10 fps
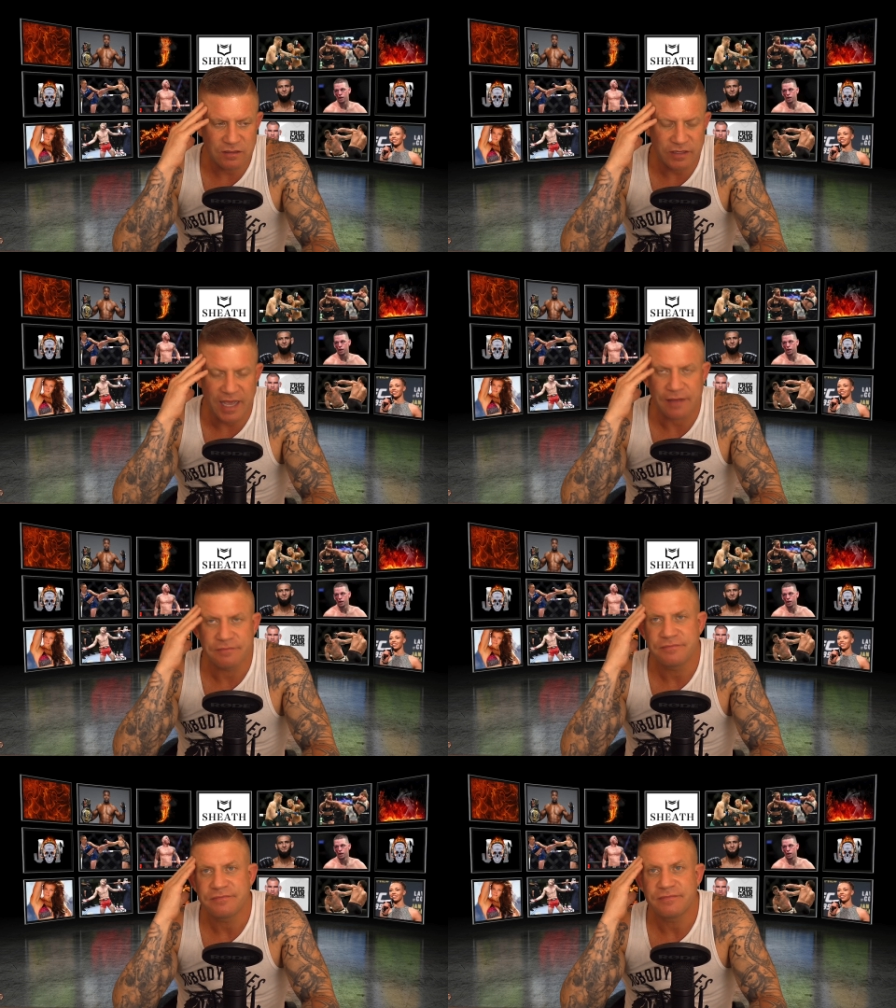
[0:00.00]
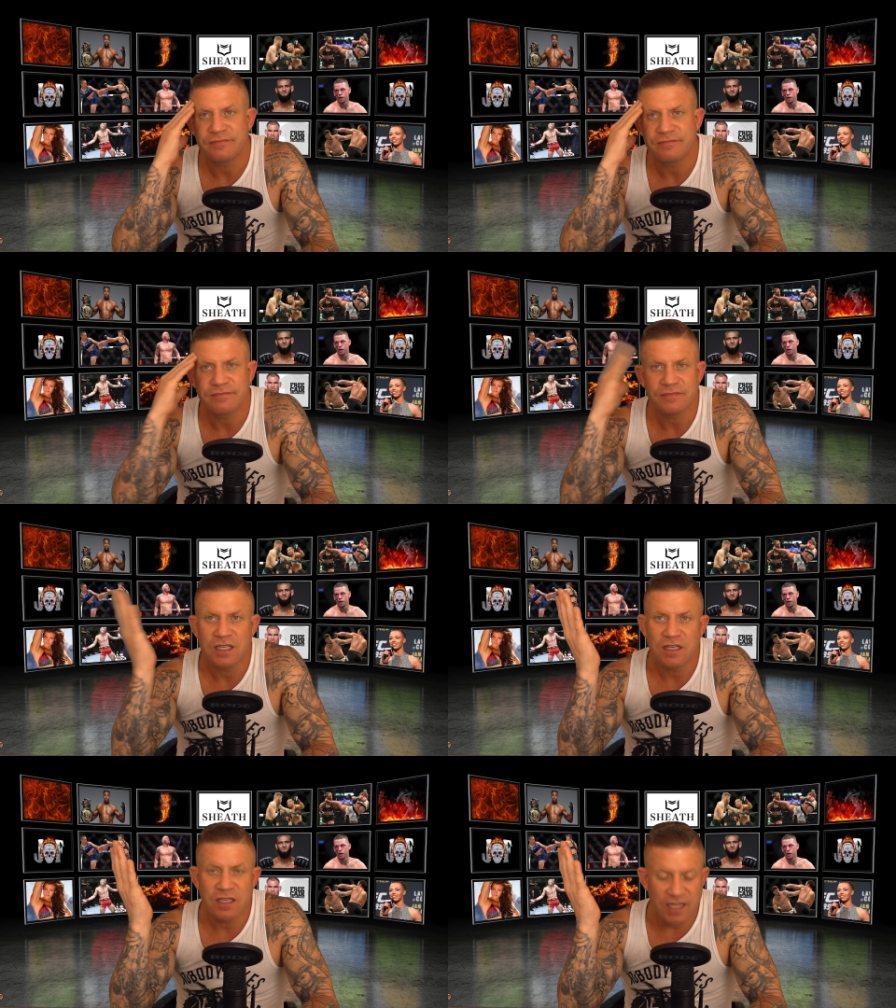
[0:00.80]
yeah,
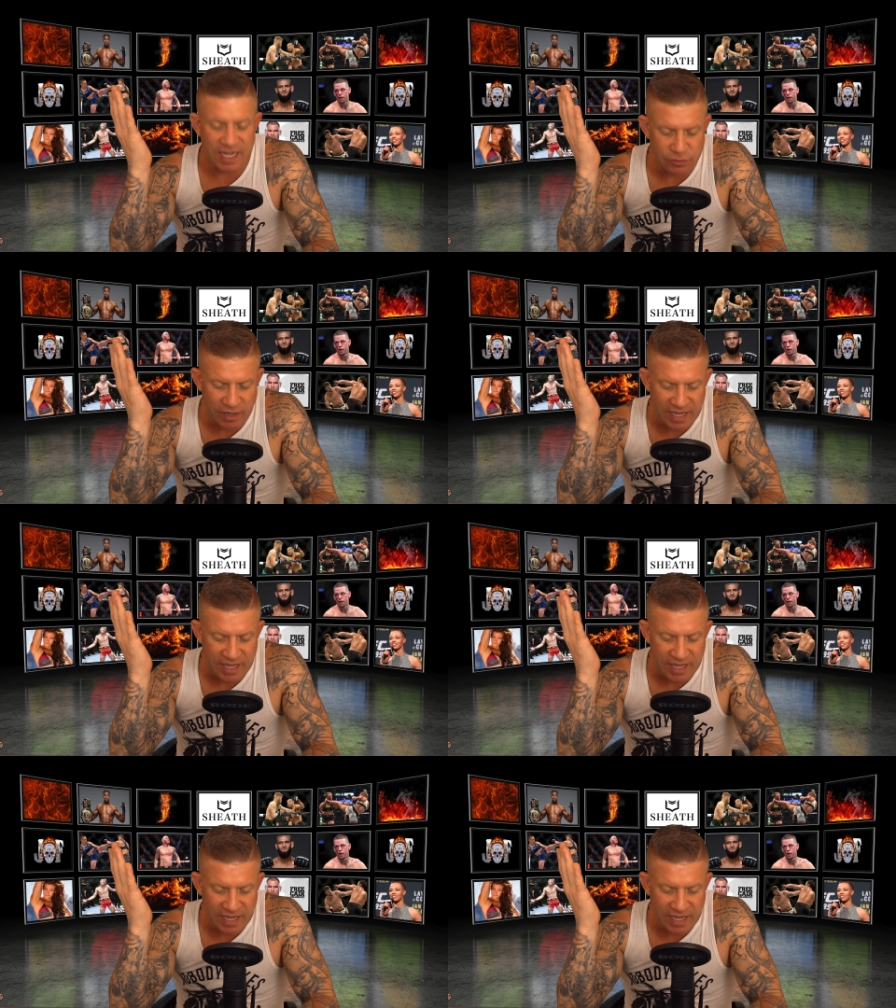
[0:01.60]
that's what I